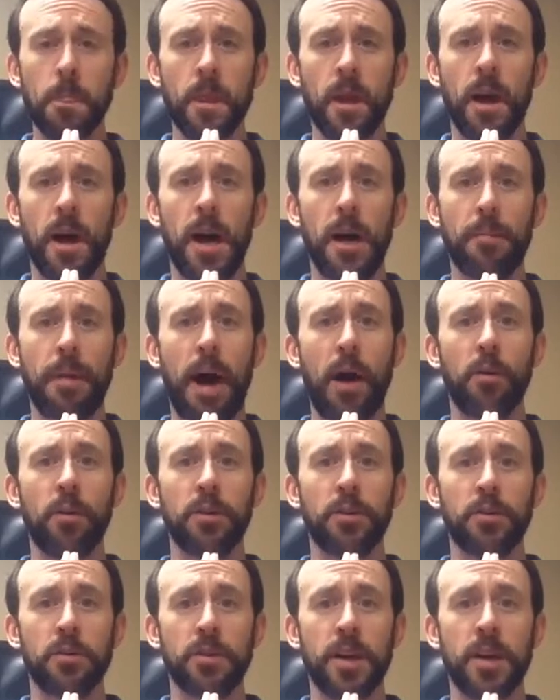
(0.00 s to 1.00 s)
I
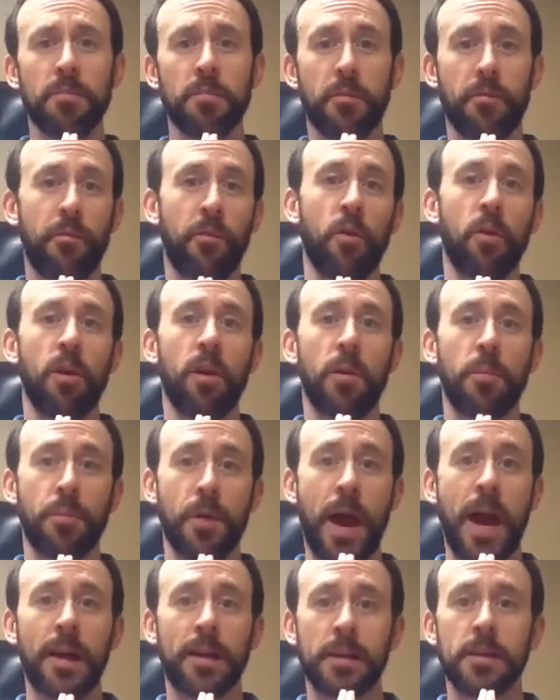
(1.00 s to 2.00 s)
would do them before
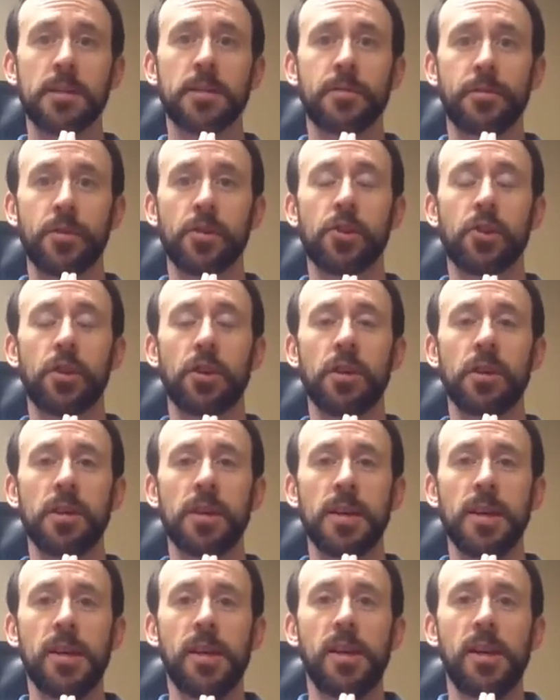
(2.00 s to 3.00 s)
practice for sure,
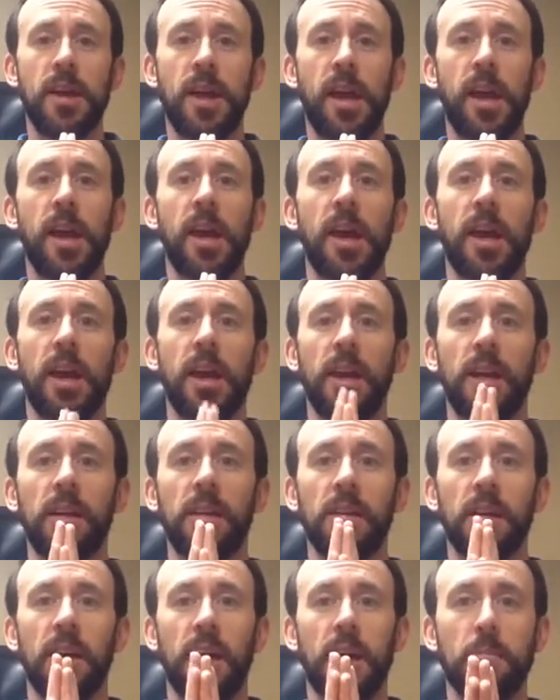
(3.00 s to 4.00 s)
and
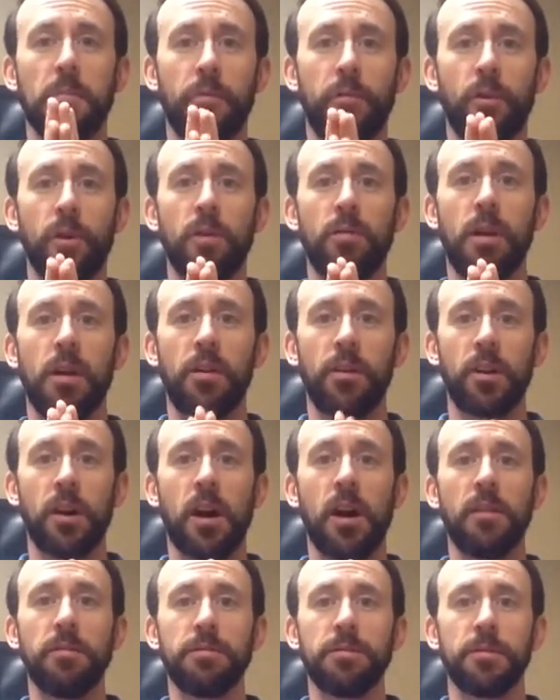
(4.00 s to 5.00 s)
before a round of
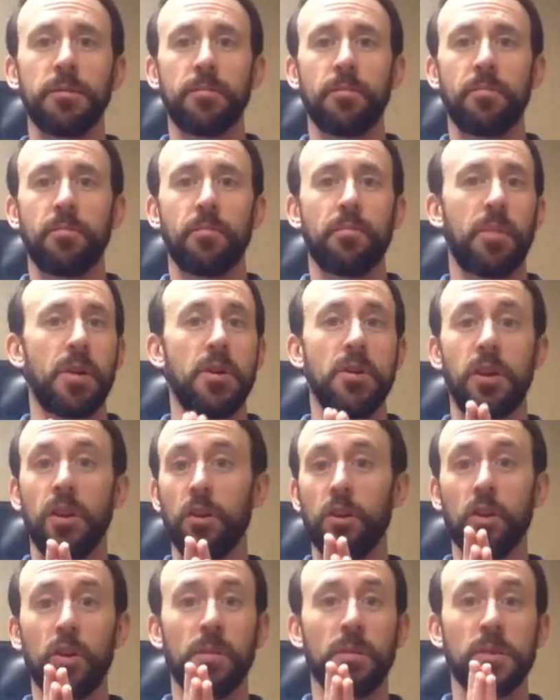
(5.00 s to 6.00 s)
golf, but you
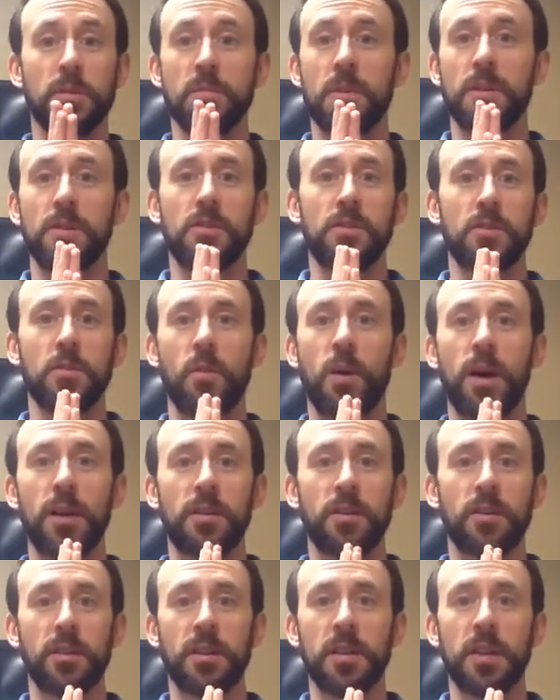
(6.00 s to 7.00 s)
can do them as much as you want
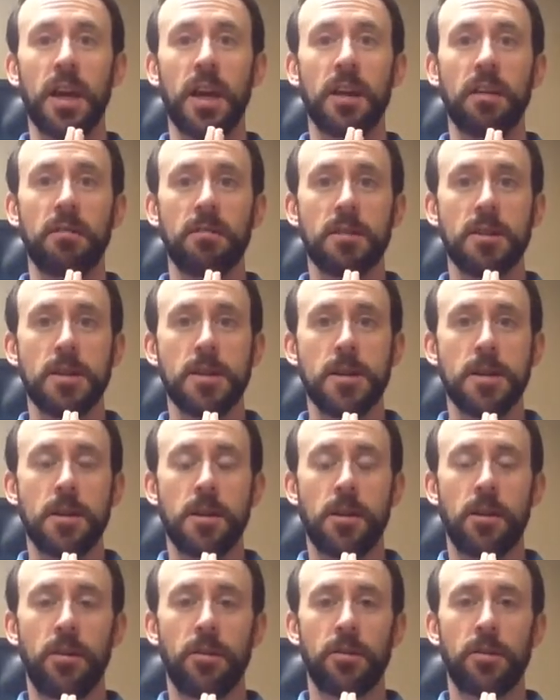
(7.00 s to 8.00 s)
during the day.
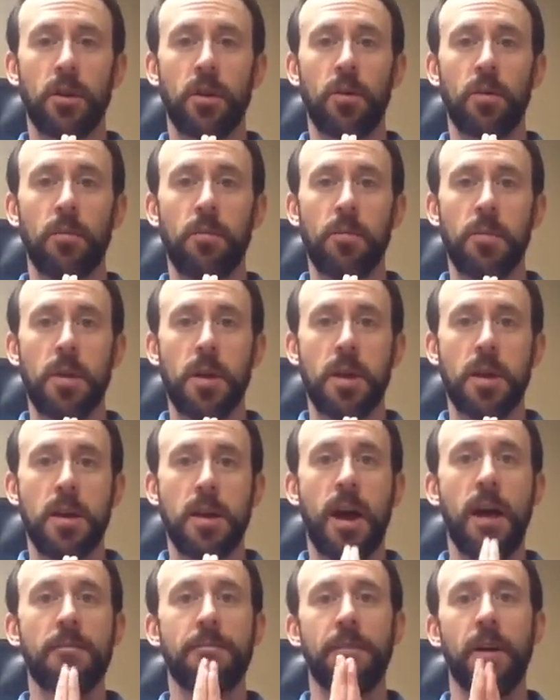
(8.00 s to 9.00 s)
So
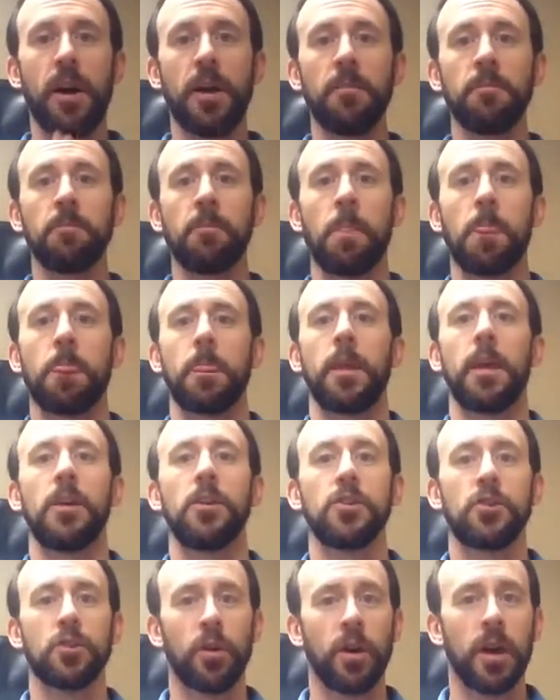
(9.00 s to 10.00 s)
have fun,
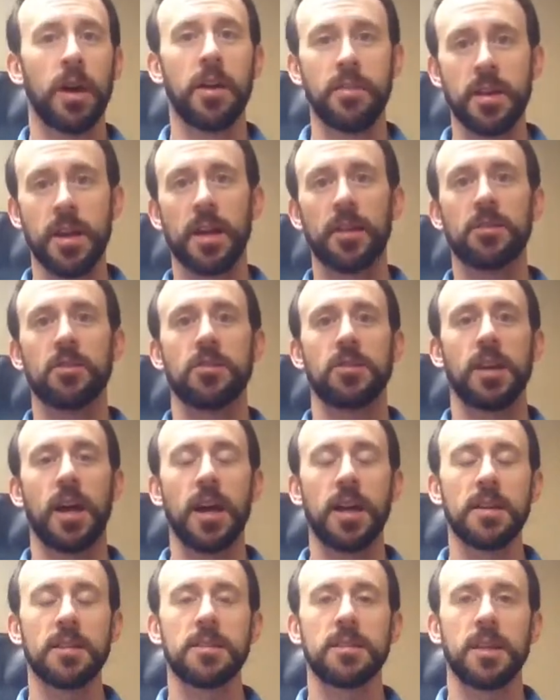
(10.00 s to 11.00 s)
enjoy the
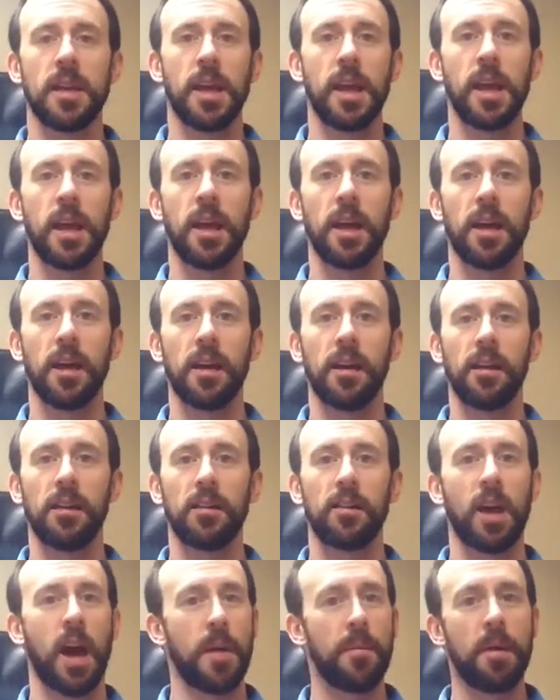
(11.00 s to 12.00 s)
exercise,
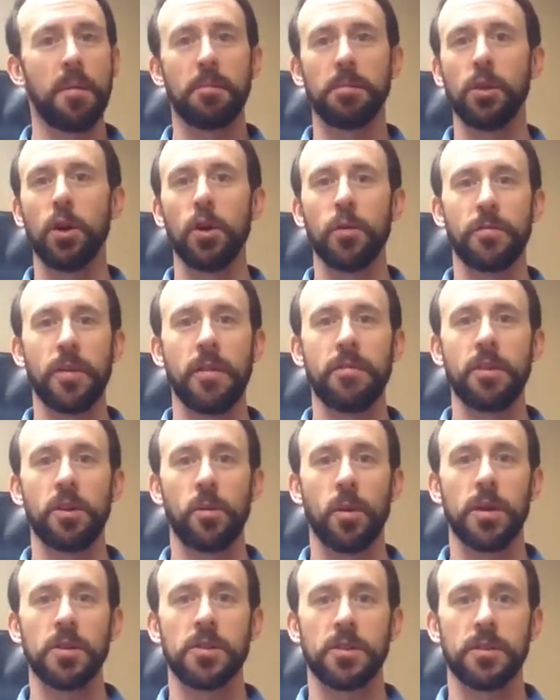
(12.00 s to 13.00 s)
and comment below if you have any
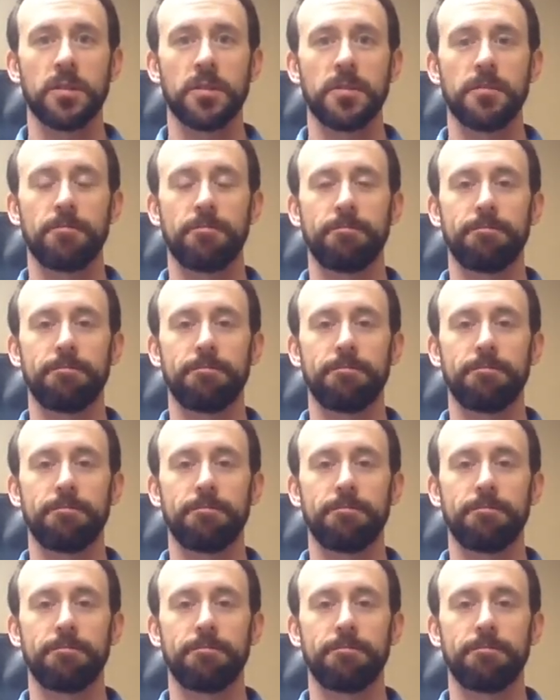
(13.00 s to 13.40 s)
questions.